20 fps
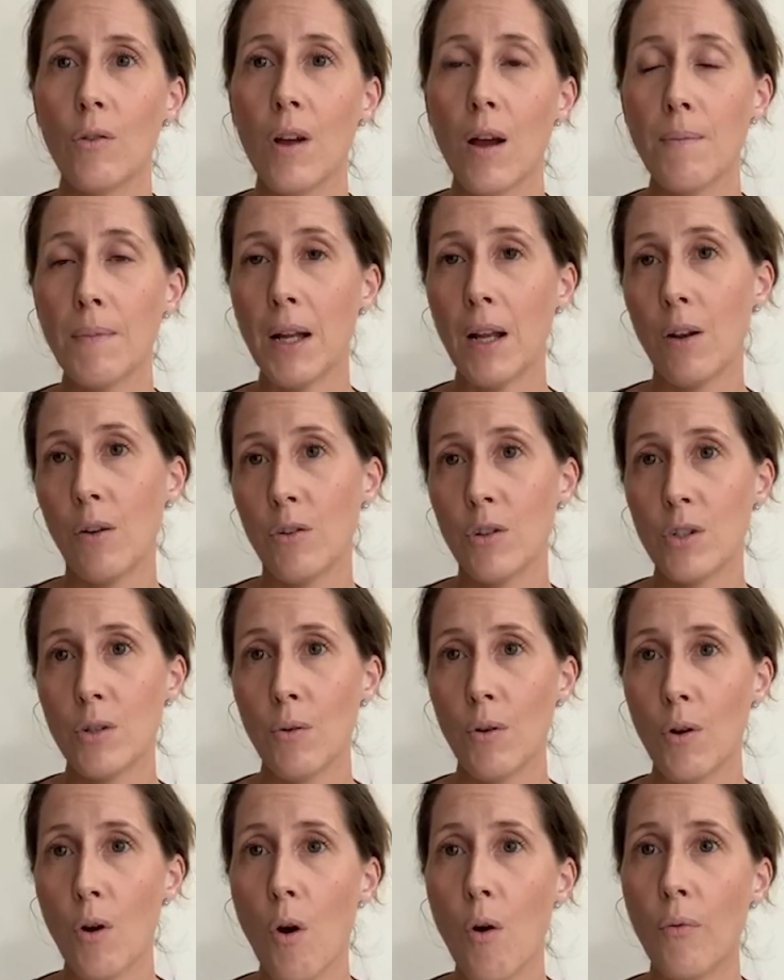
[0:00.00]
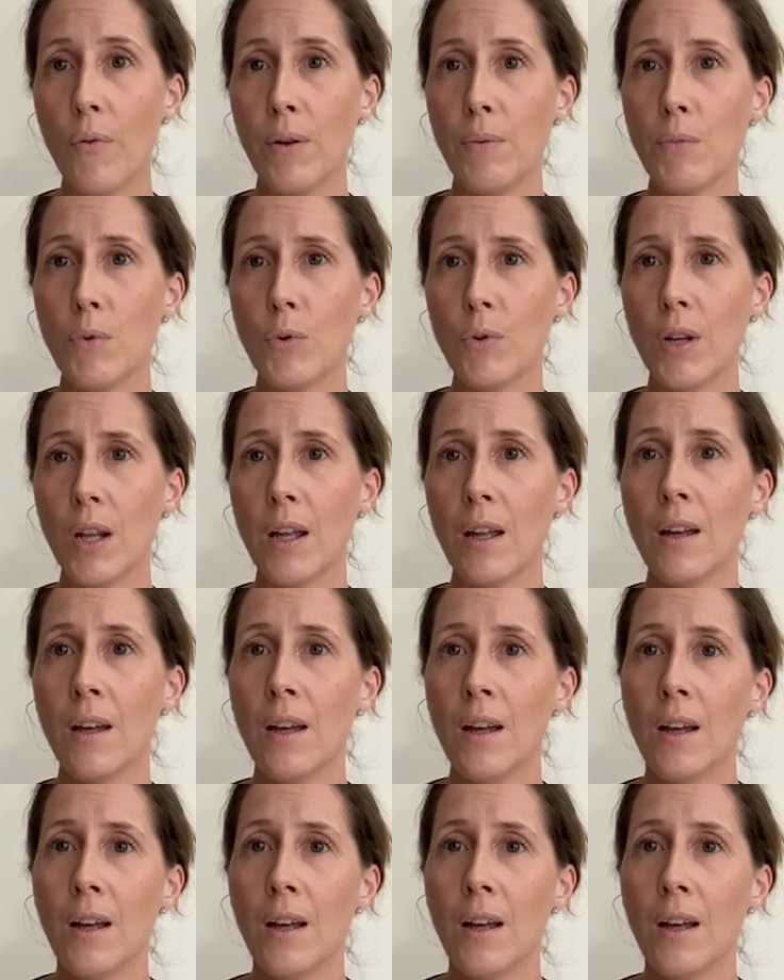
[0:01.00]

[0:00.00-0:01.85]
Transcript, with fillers: coming along to a coffee morning